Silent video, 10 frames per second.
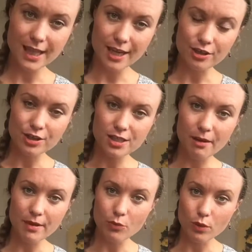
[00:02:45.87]
like your
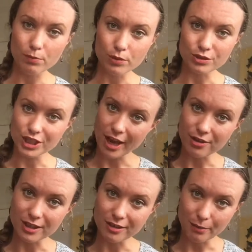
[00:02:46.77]
stomach will bulge
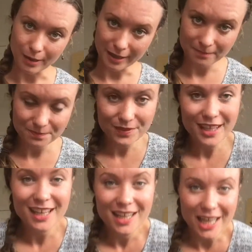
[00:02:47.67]
out a little bit.
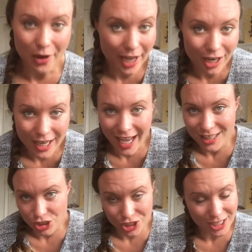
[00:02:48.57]
Now, air
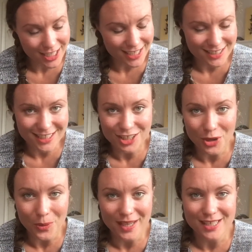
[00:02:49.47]
actually isn't
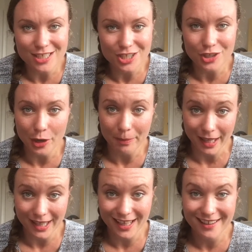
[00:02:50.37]
going into your
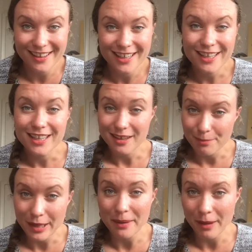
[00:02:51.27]
belly,
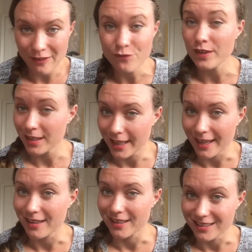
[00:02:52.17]
but it might feel
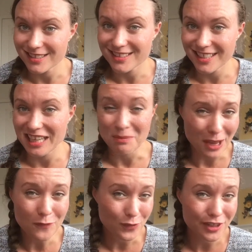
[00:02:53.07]
like it is, and it
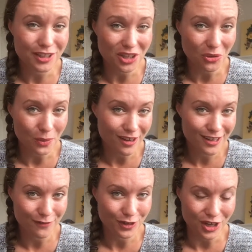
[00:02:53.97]
might feel a little weird
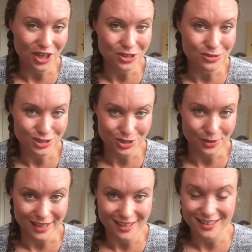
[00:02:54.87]
if you're not used to
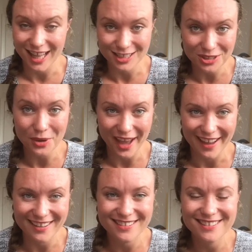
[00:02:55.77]
it, and that's okay.